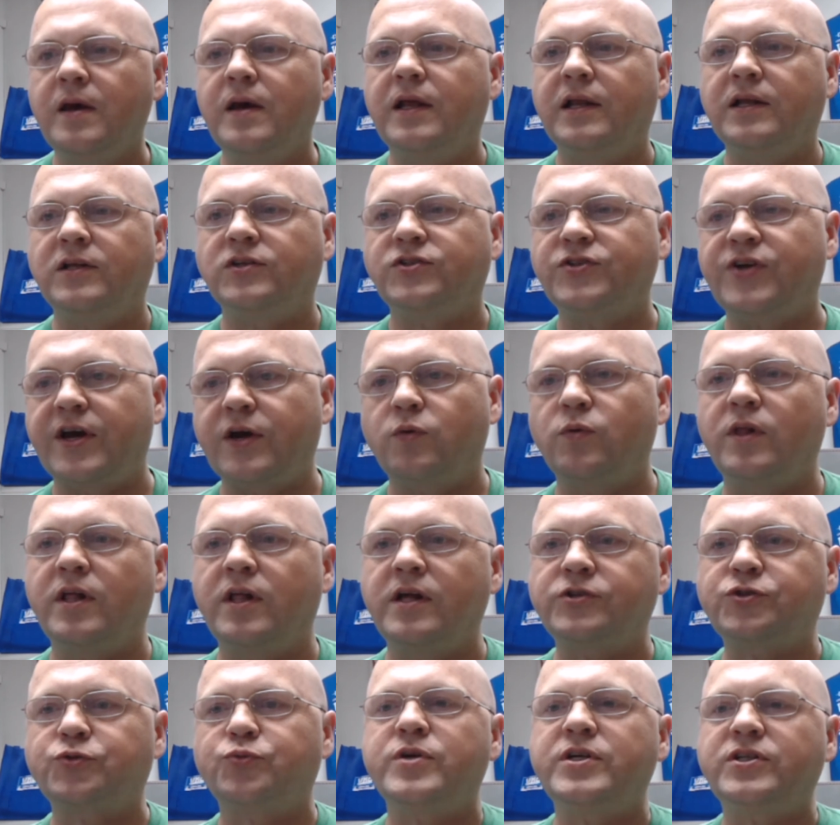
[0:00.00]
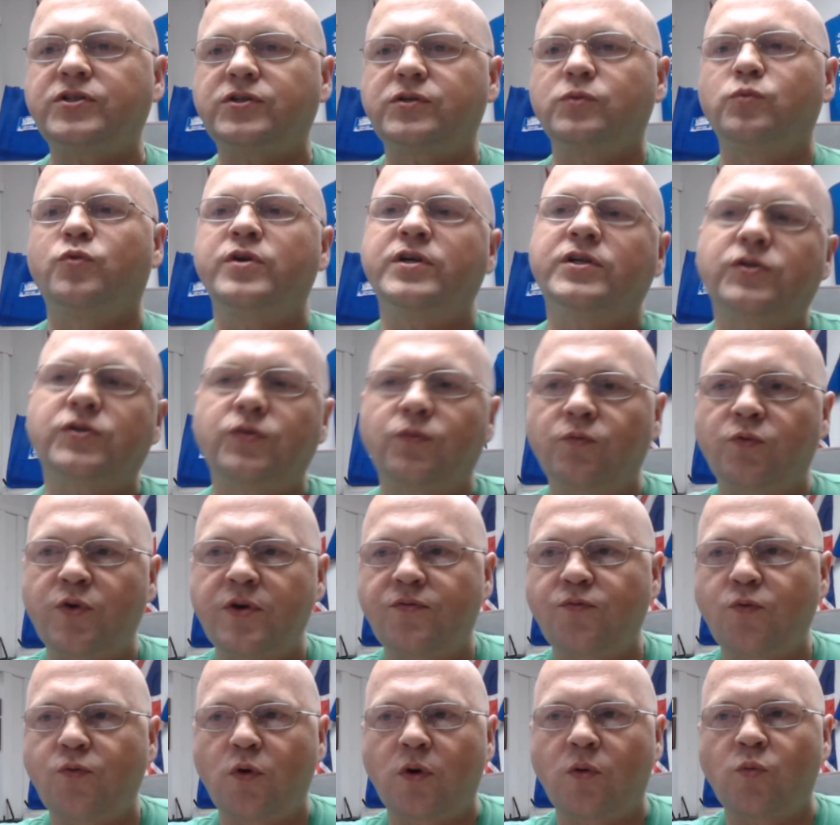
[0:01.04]
And he's like, well, let's
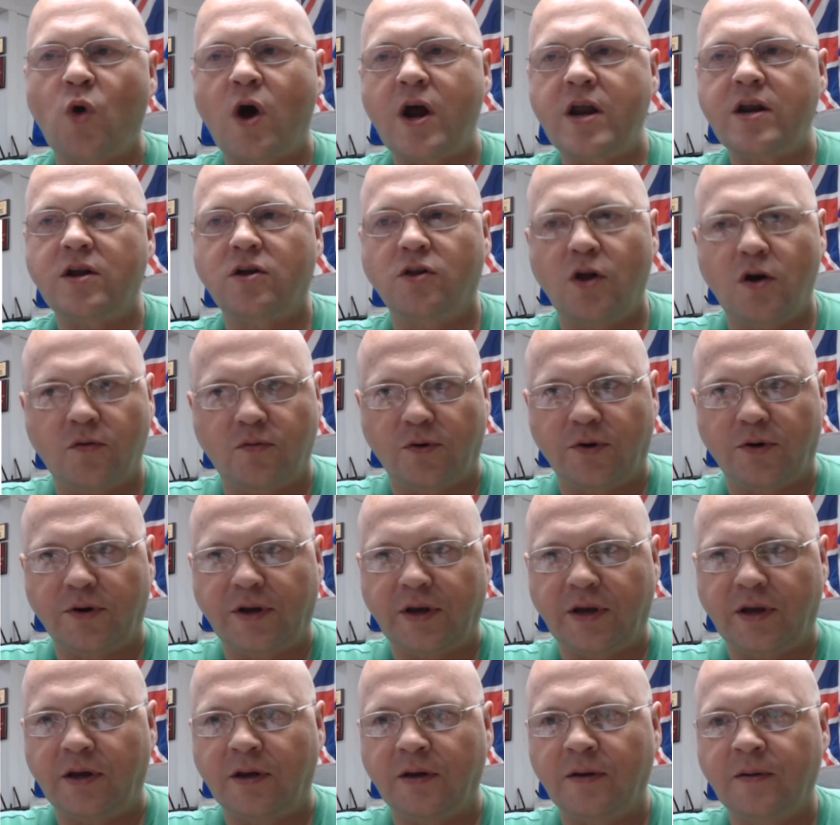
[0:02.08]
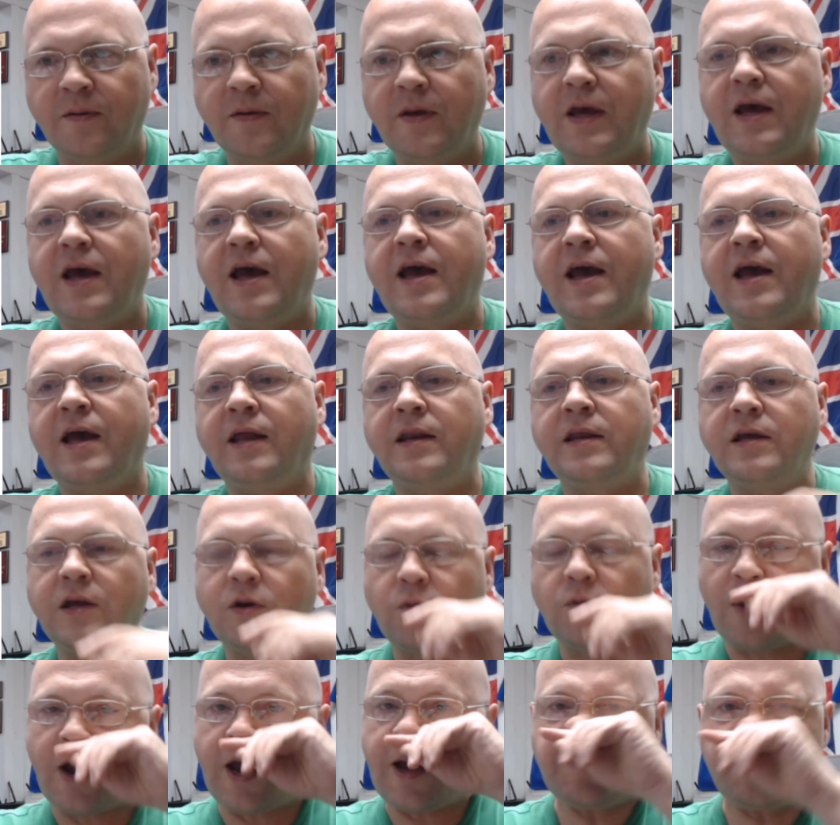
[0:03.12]
reform White Clover again. And he
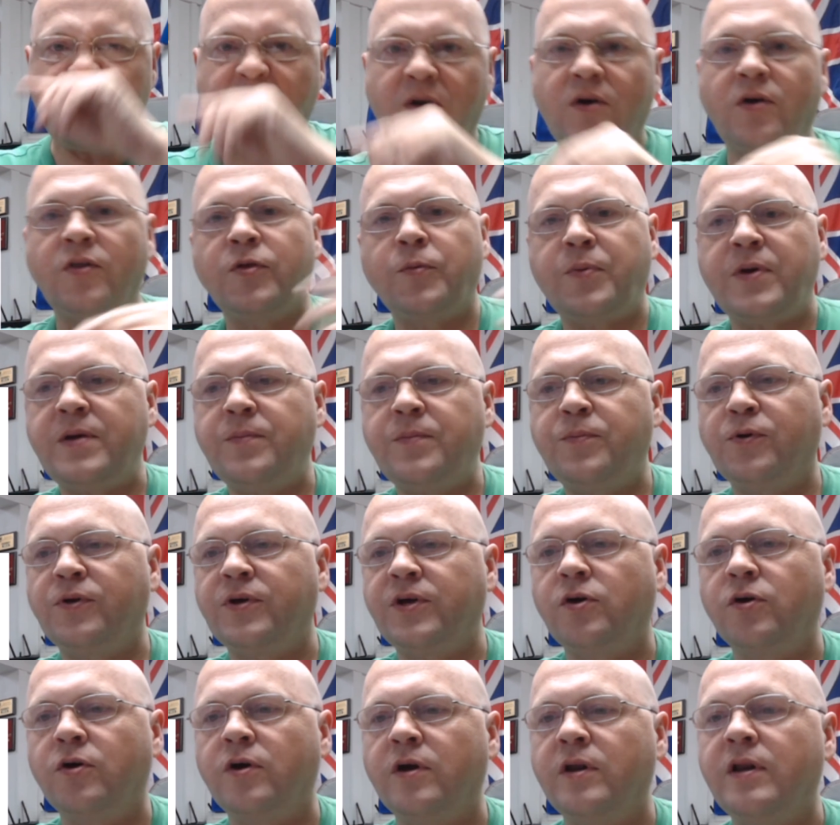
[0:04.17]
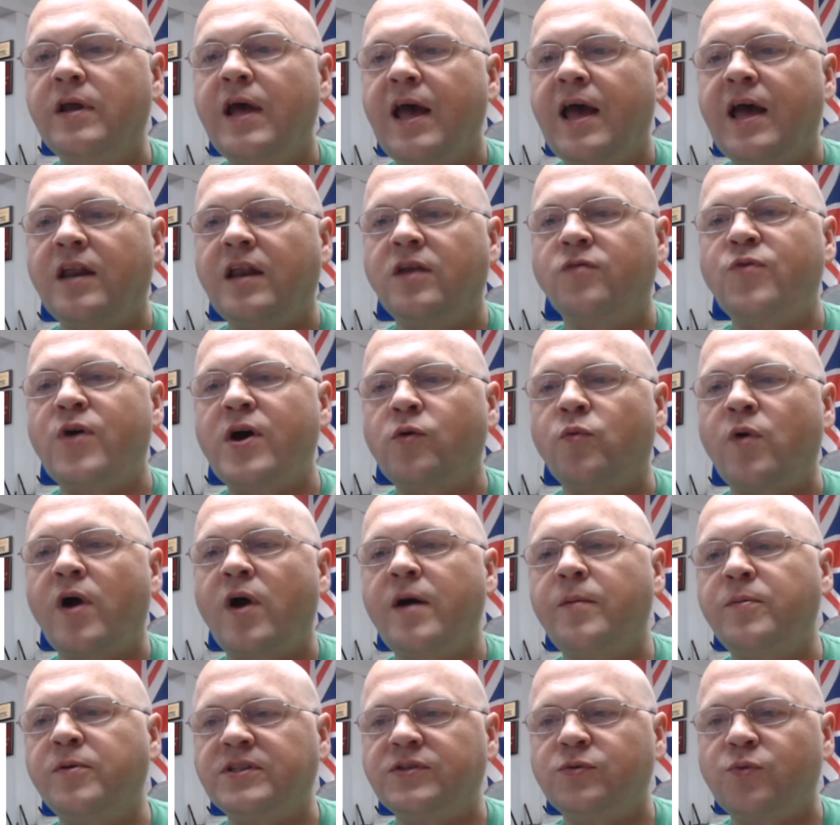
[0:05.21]
grabbed all the people he could, and he found
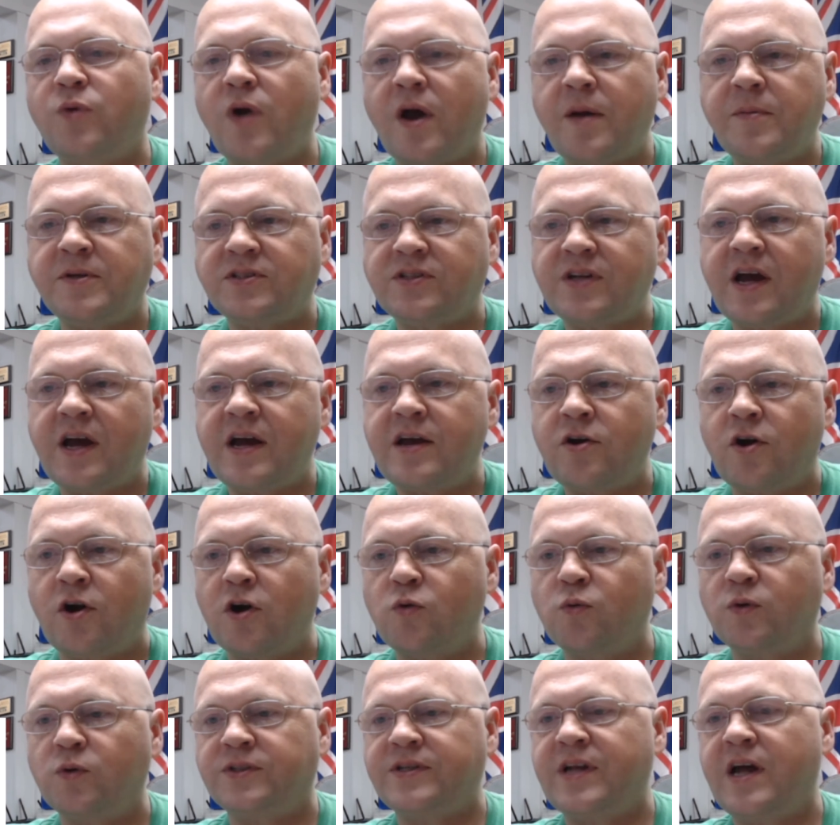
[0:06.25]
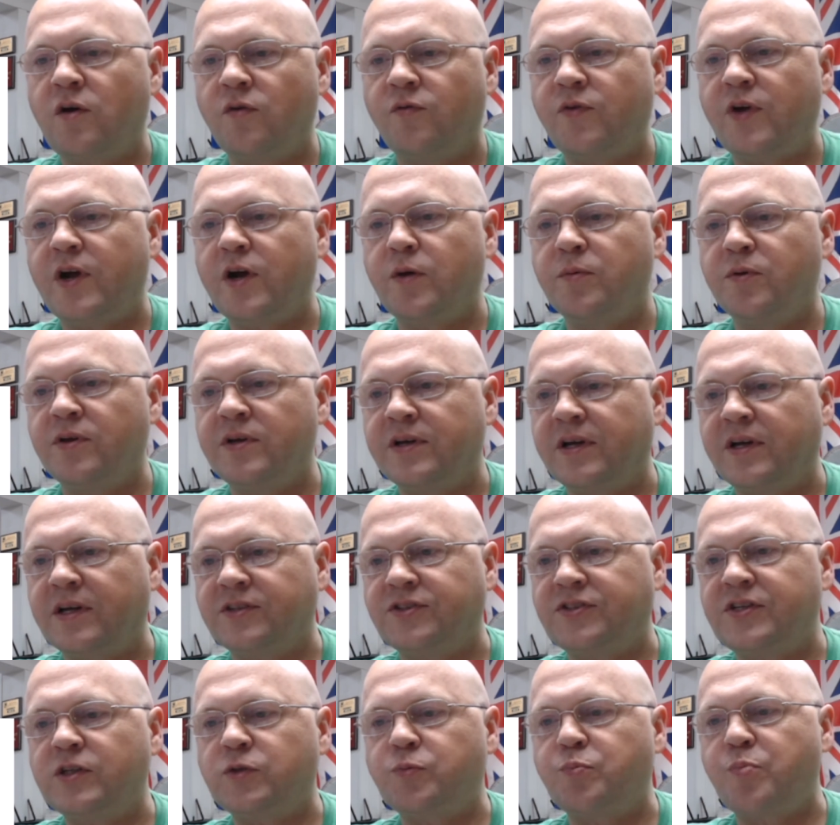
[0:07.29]
Robbie Steinhardt was now available
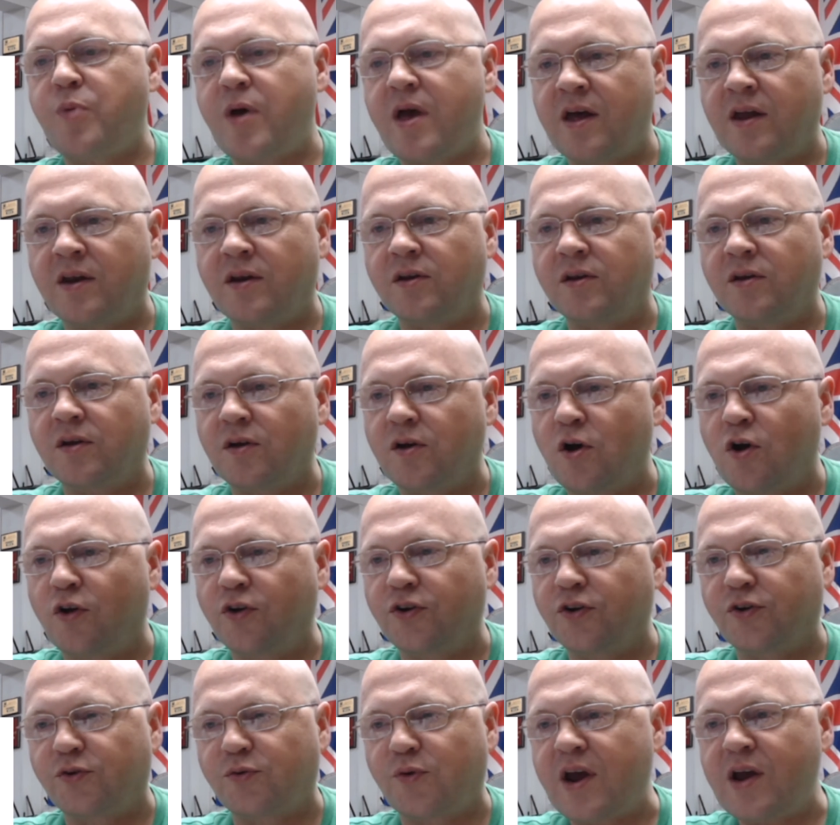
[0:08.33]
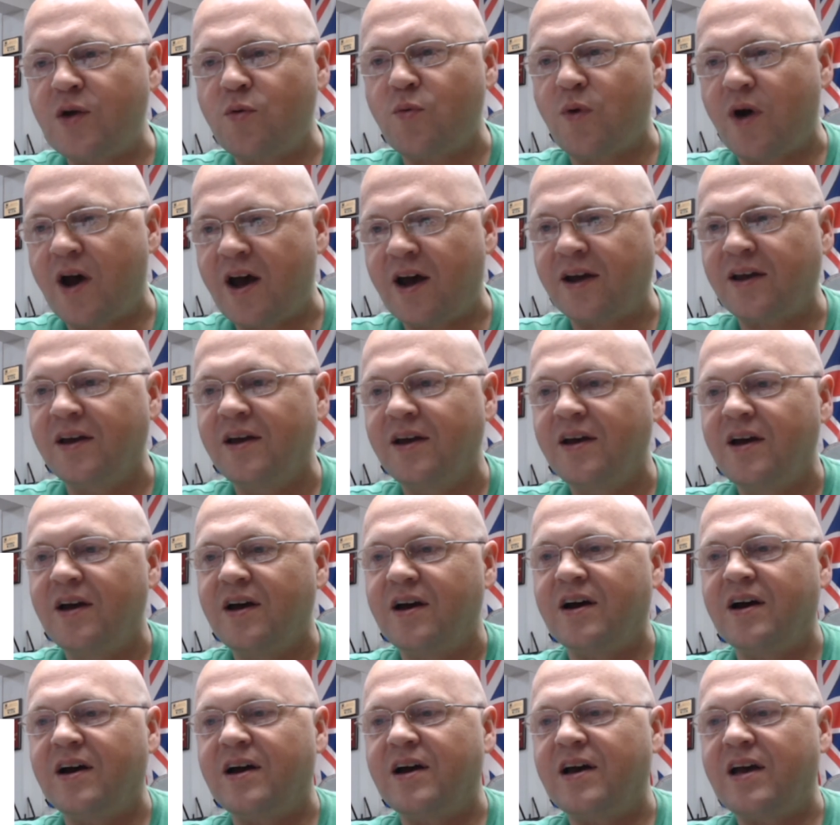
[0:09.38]
because his band called Greywhack
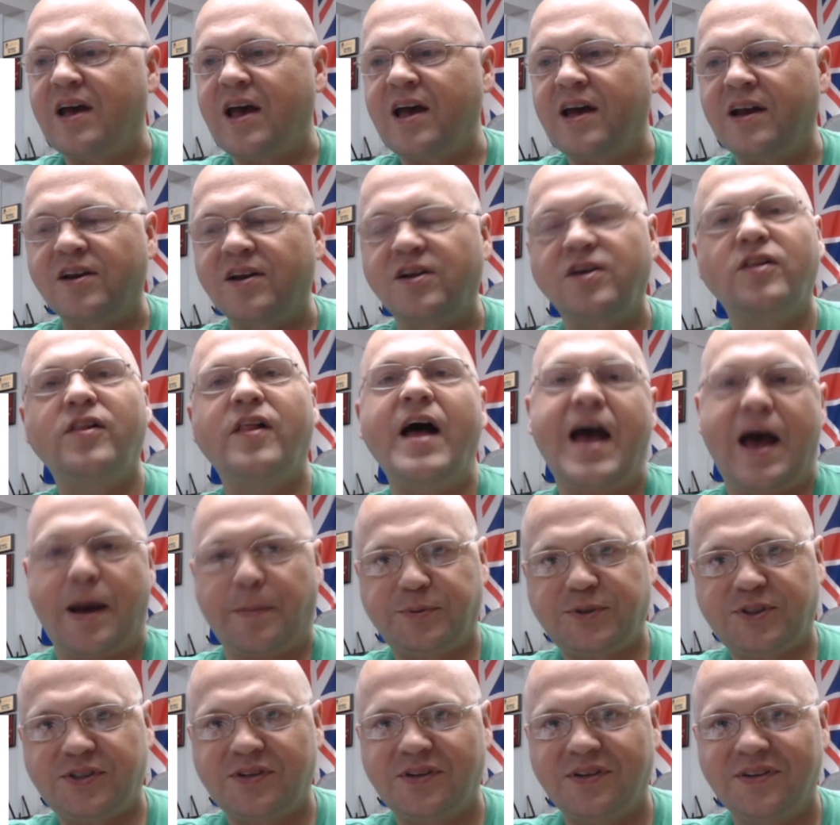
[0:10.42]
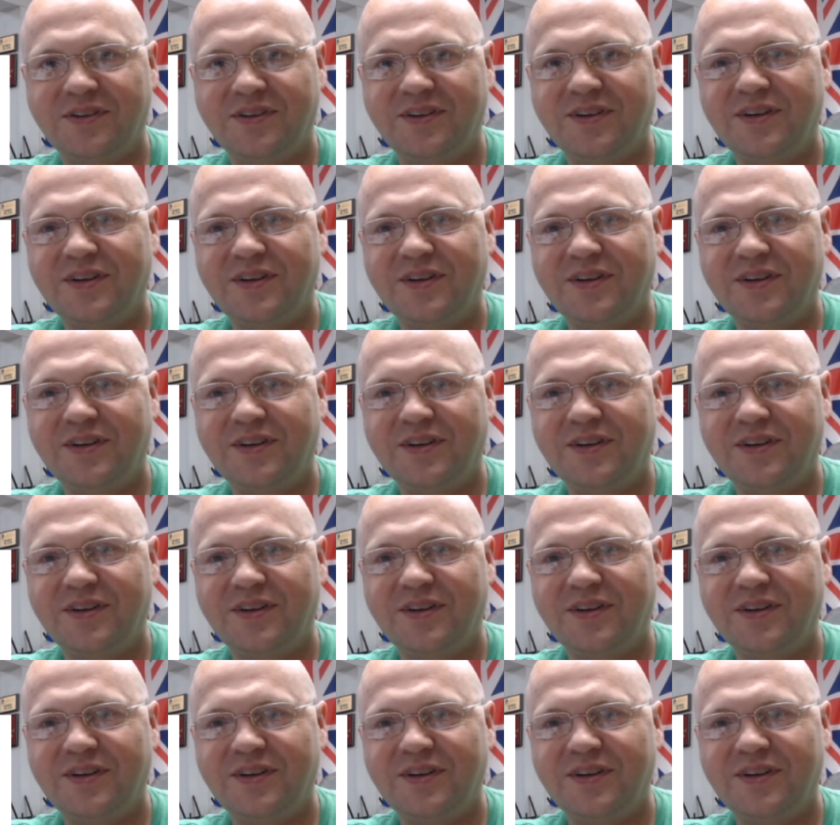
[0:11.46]
had collapsed.